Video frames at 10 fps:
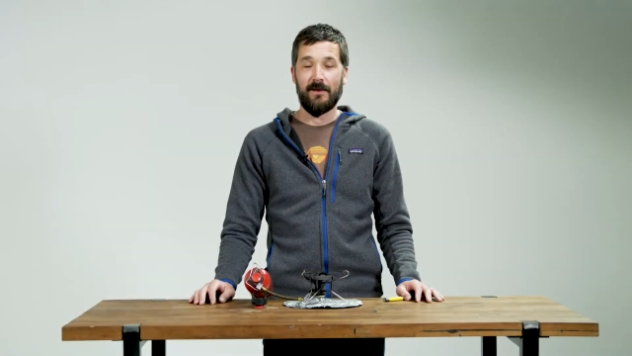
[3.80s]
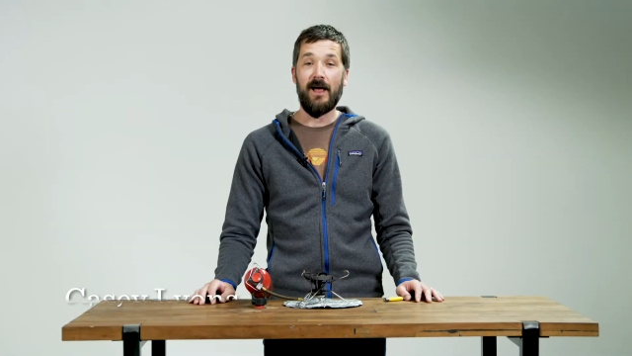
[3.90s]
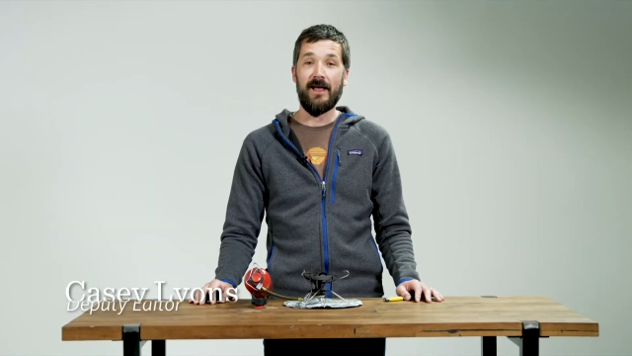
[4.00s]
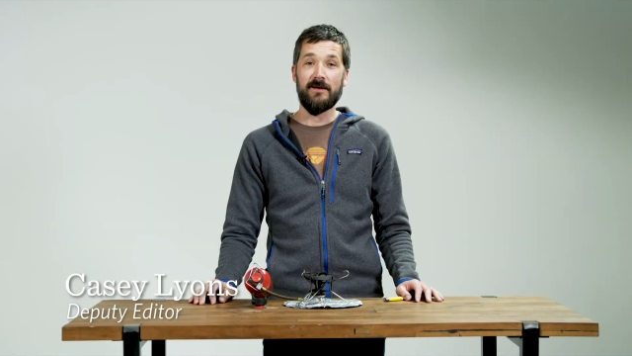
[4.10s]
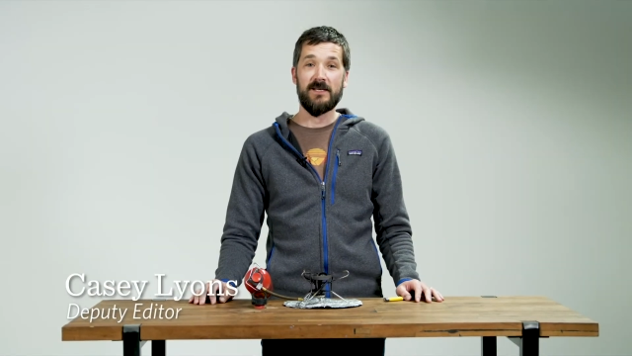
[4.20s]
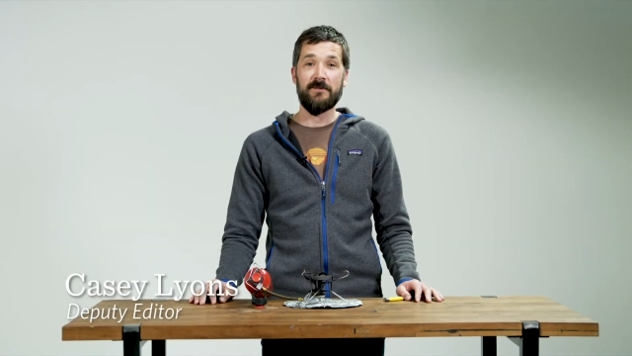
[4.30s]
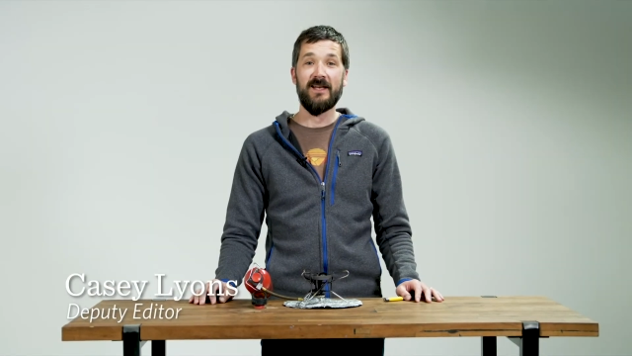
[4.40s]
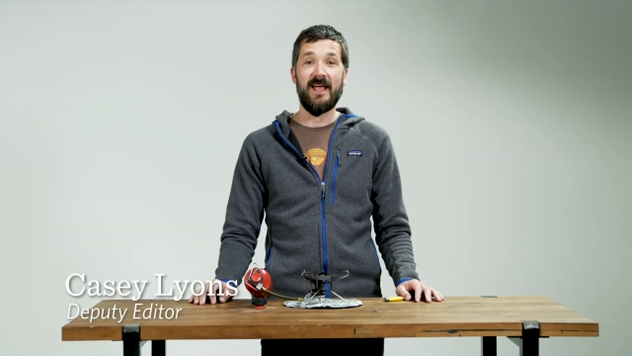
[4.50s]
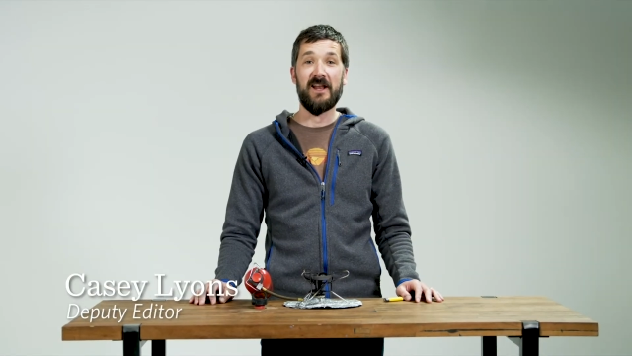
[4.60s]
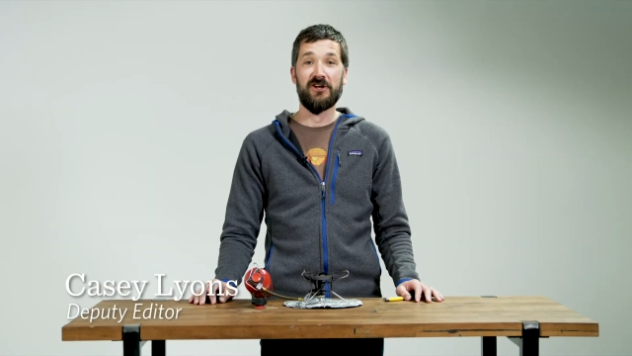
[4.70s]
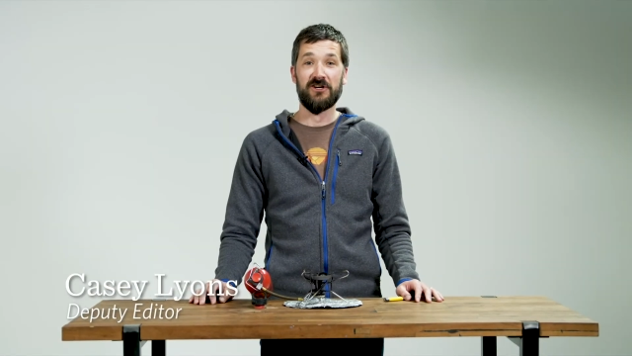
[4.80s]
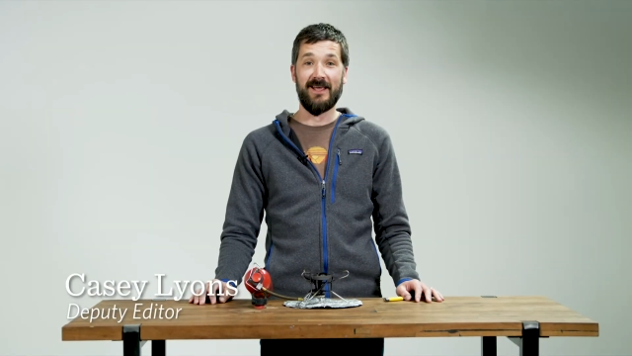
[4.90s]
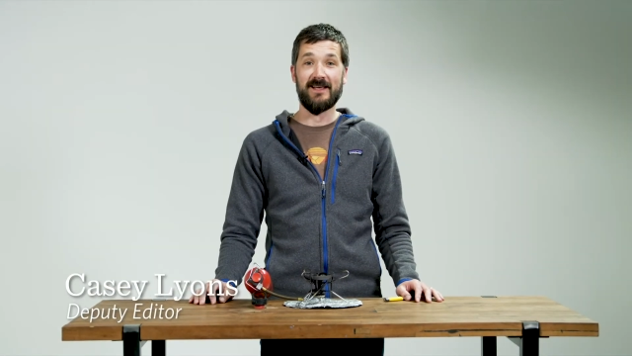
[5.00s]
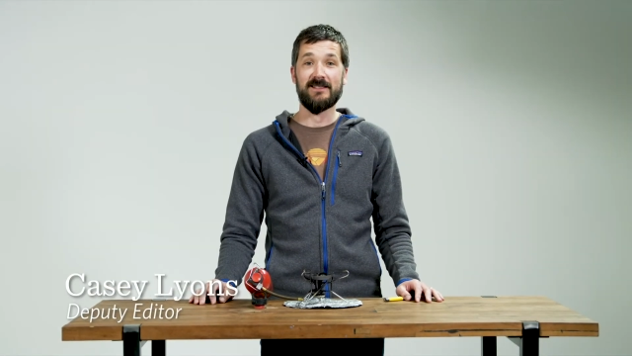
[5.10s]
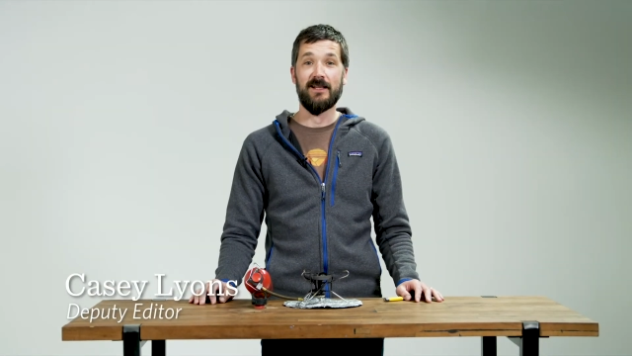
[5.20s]
Hi, I'm Deputy Editor
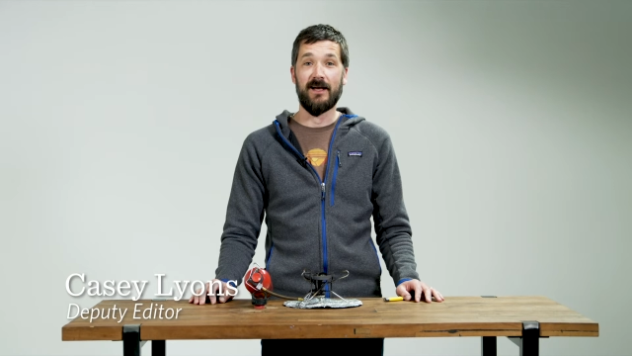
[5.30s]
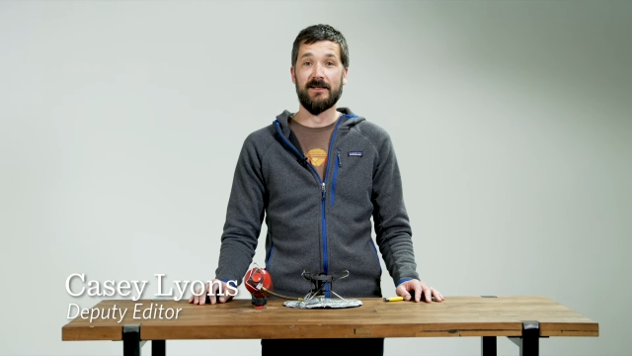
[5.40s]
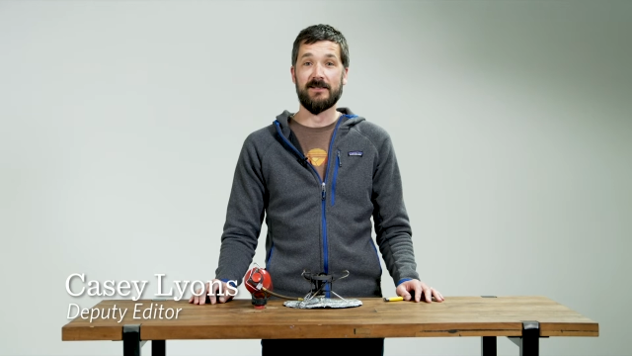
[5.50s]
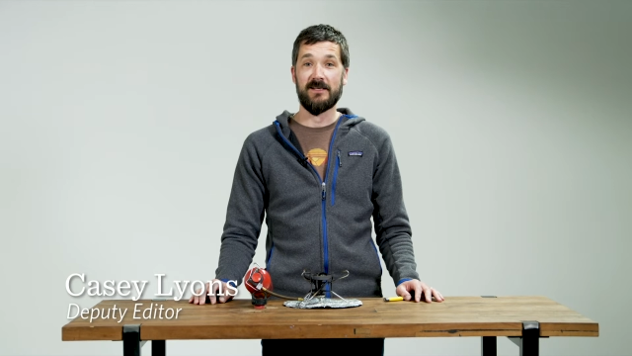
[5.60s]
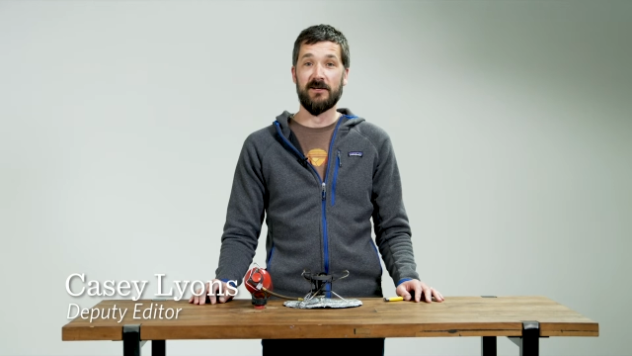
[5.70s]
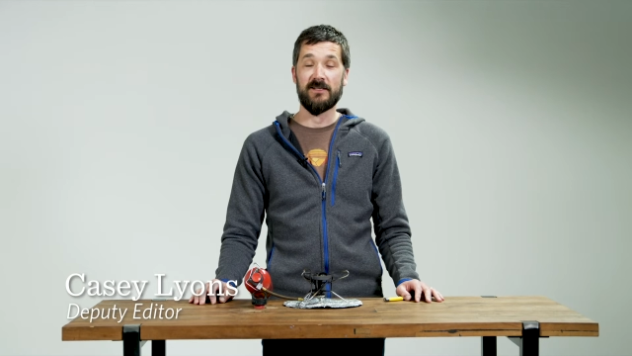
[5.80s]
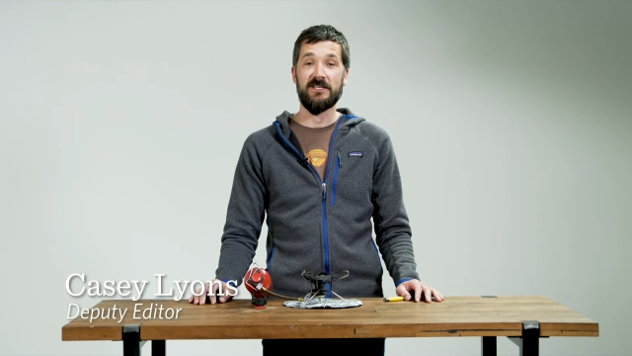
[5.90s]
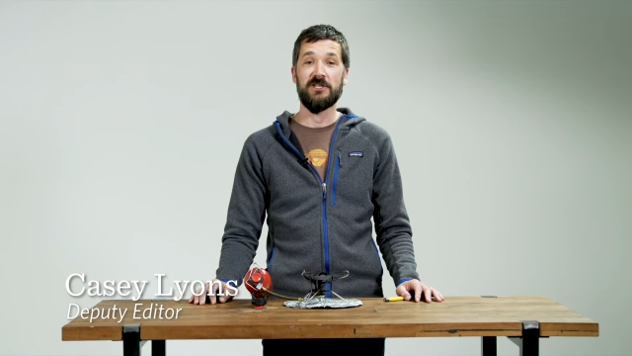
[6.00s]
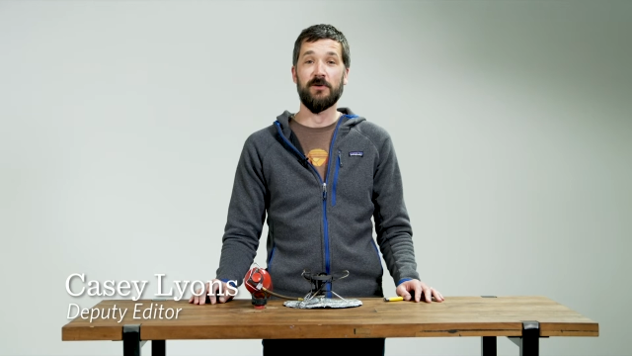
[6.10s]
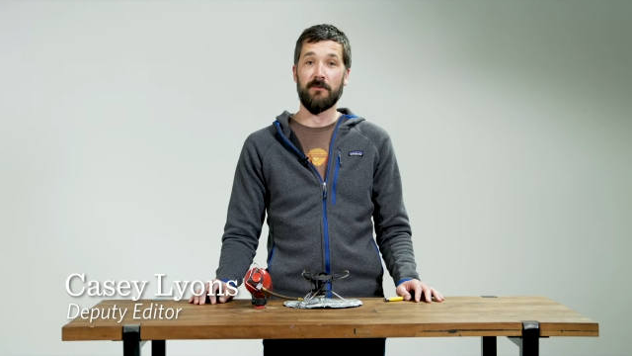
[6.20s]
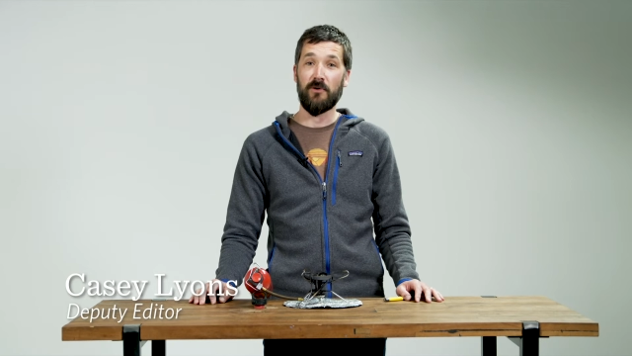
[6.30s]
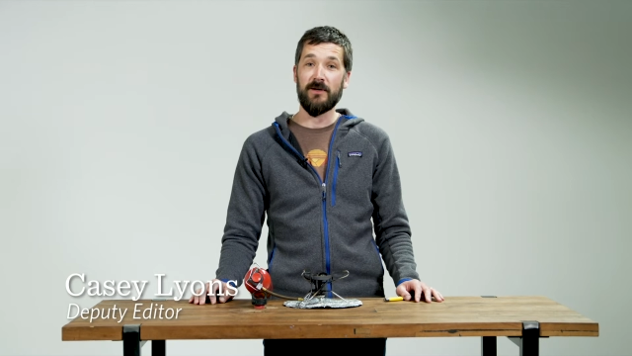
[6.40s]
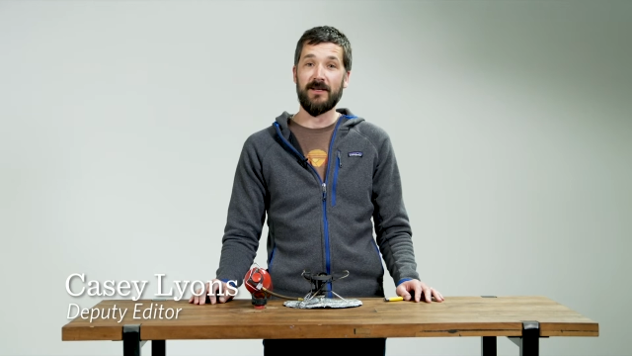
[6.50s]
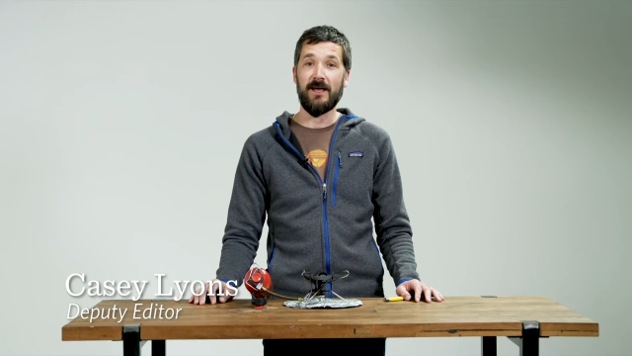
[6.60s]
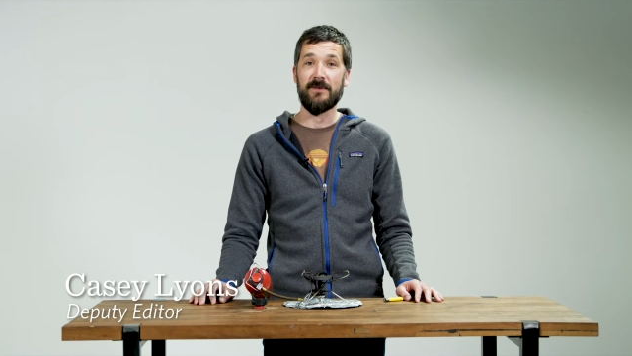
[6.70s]
Casey Lyons, here to teach you an
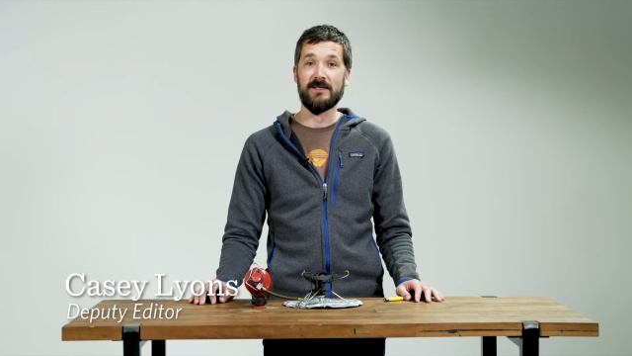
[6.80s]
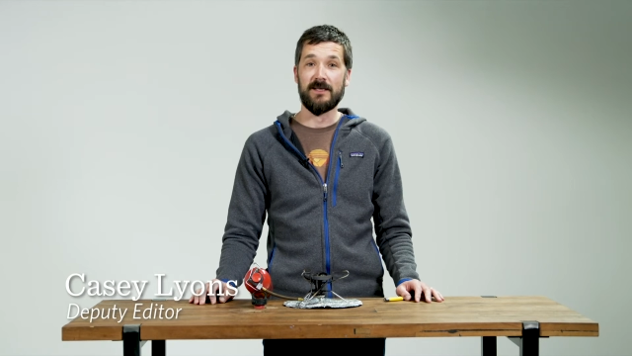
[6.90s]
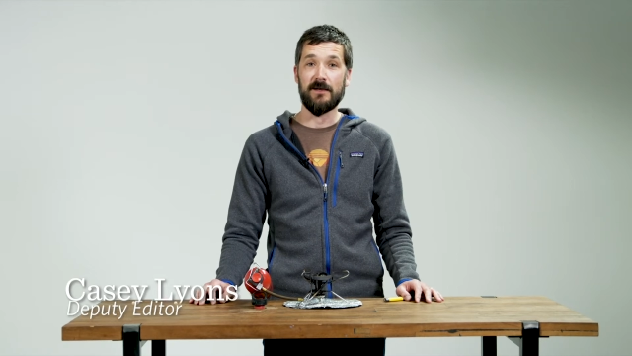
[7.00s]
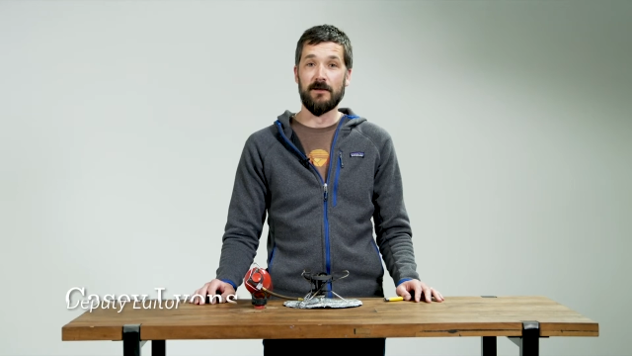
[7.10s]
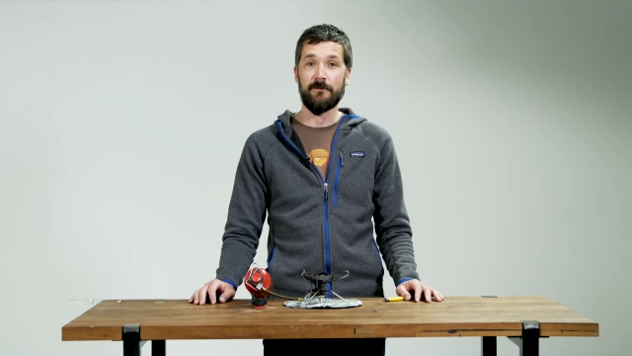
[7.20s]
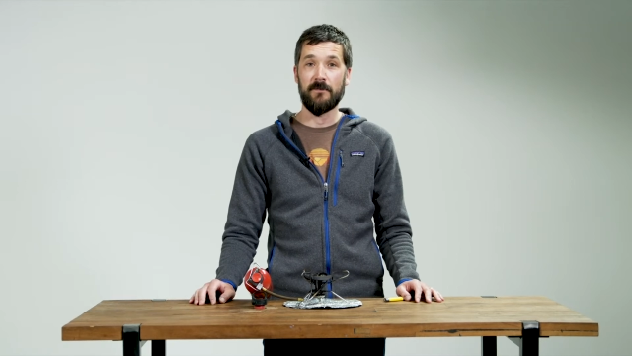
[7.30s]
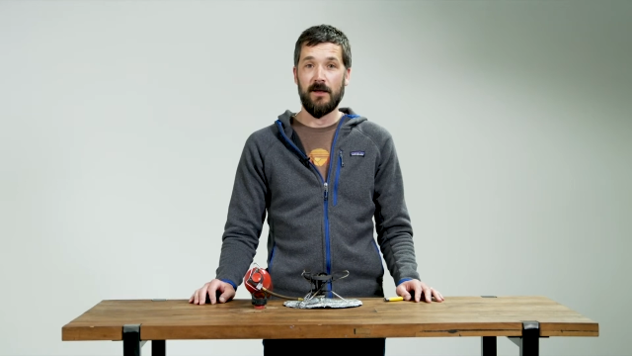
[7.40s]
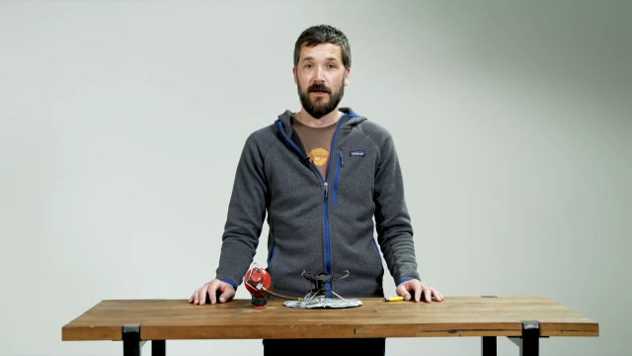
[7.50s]
important camping skill.